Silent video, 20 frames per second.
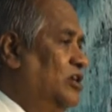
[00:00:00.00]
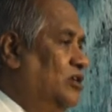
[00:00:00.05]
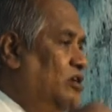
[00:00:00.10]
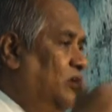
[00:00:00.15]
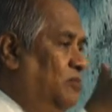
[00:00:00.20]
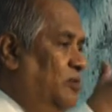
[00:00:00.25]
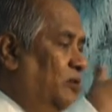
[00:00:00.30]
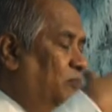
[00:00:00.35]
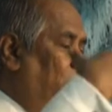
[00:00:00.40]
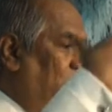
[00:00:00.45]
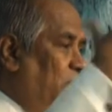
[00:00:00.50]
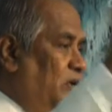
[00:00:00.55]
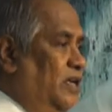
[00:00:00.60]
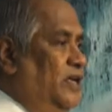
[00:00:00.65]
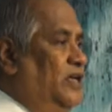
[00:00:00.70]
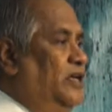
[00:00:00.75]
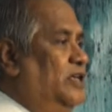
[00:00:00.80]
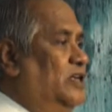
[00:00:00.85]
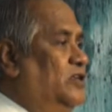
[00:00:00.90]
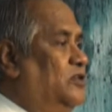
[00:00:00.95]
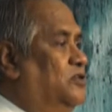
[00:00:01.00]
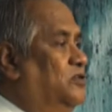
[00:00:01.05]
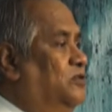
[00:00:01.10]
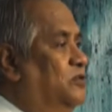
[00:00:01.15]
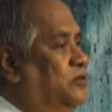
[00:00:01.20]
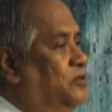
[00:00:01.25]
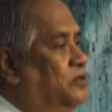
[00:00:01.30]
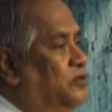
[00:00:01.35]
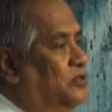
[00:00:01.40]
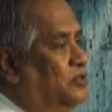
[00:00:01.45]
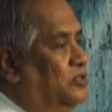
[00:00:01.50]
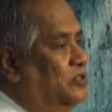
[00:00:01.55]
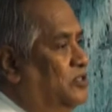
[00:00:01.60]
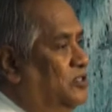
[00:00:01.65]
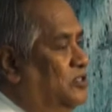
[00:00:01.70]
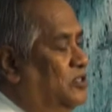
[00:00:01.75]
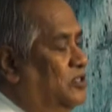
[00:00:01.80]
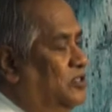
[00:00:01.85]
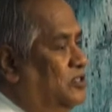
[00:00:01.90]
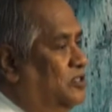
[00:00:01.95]
He'll be praying to
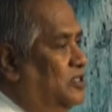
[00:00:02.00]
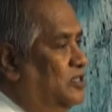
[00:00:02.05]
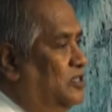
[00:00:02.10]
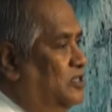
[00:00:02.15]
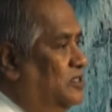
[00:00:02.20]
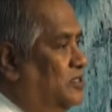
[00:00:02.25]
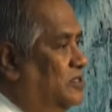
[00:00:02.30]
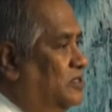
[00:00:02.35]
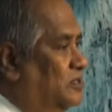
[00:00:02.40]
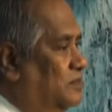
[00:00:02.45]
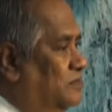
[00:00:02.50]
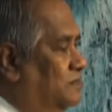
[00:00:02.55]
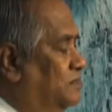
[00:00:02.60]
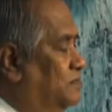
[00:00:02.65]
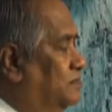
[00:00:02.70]
Jesus.